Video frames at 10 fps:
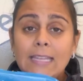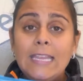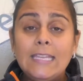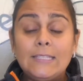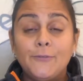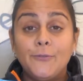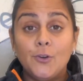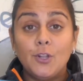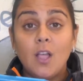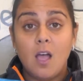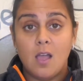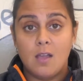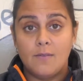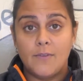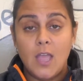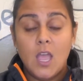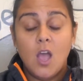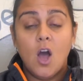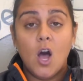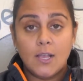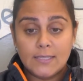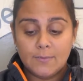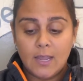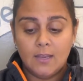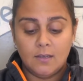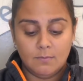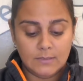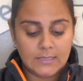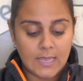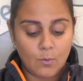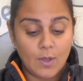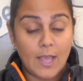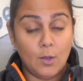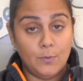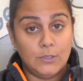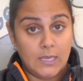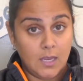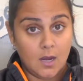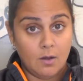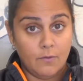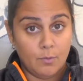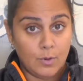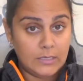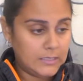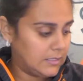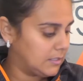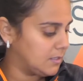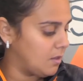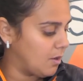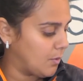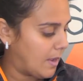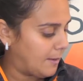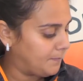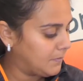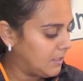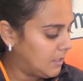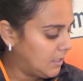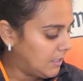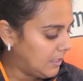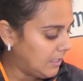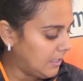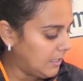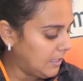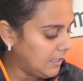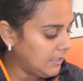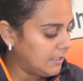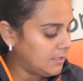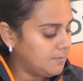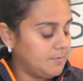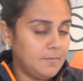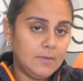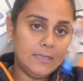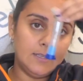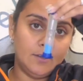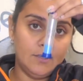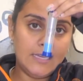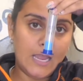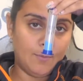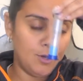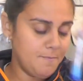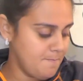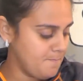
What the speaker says: It's full of awesome items that will help you take care of your braces along the way. In it is a little timer.